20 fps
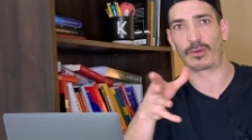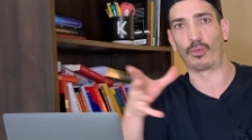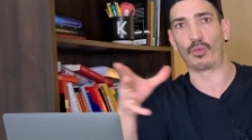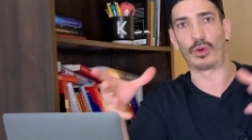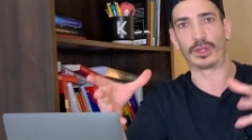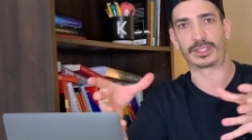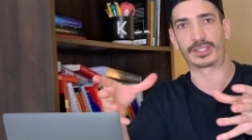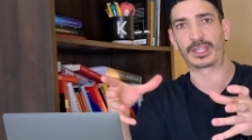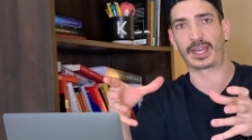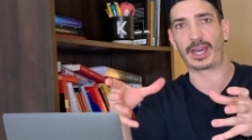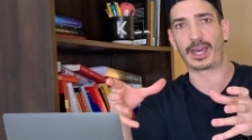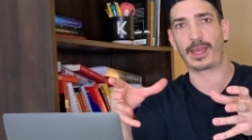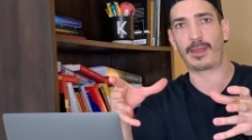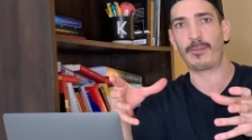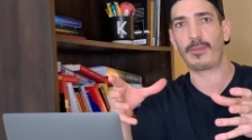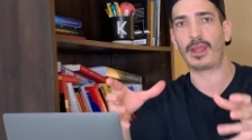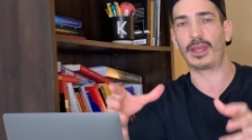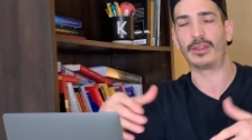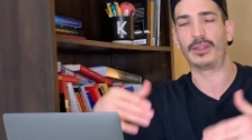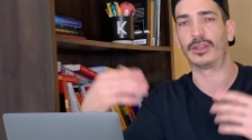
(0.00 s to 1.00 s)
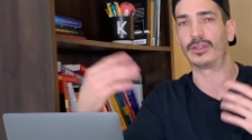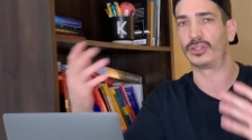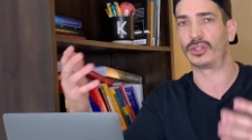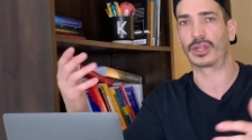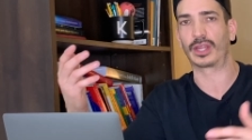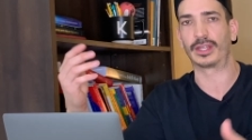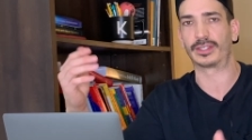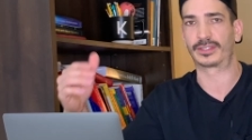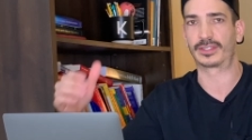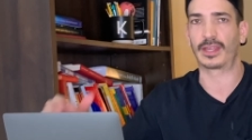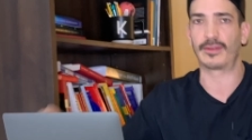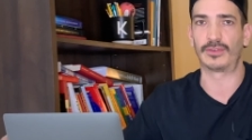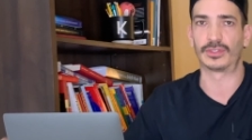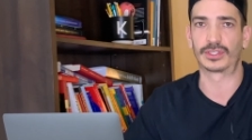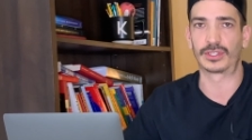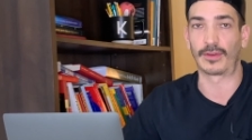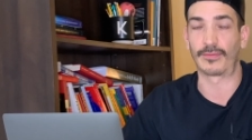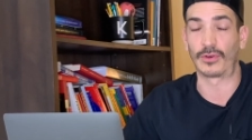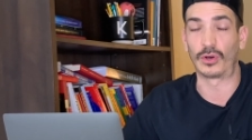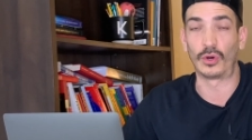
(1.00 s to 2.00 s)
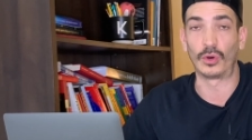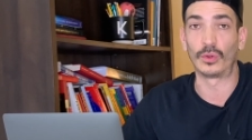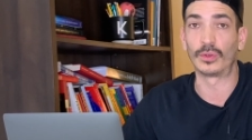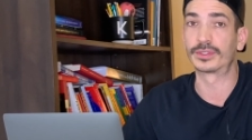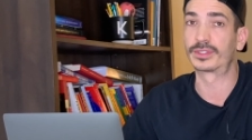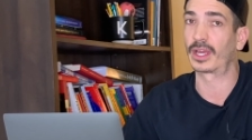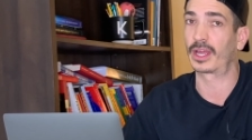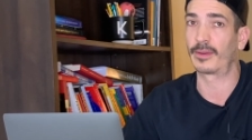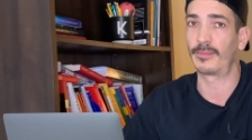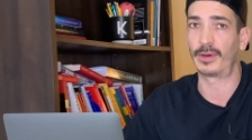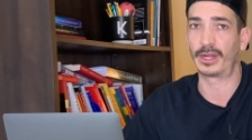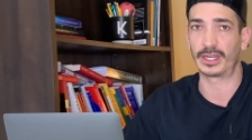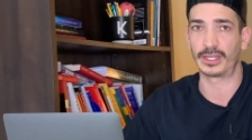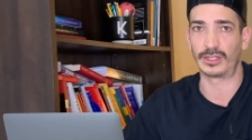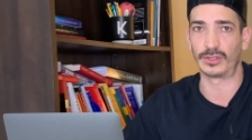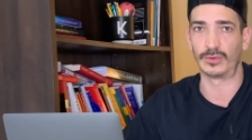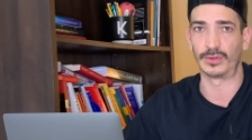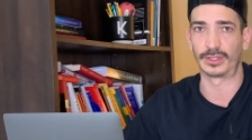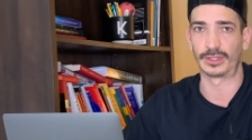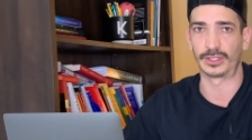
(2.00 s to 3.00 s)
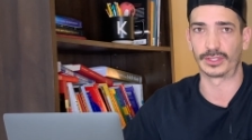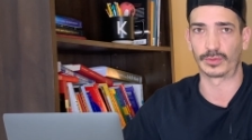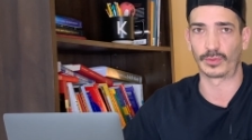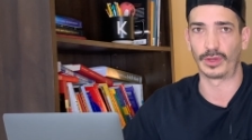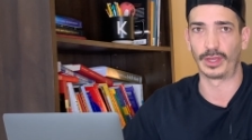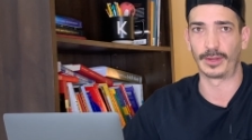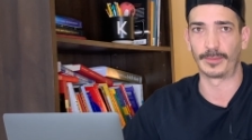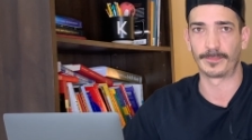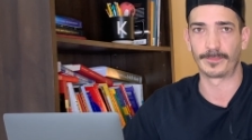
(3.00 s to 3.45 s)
one time and then you're gonna save yourself a whole ton of money doing it this way.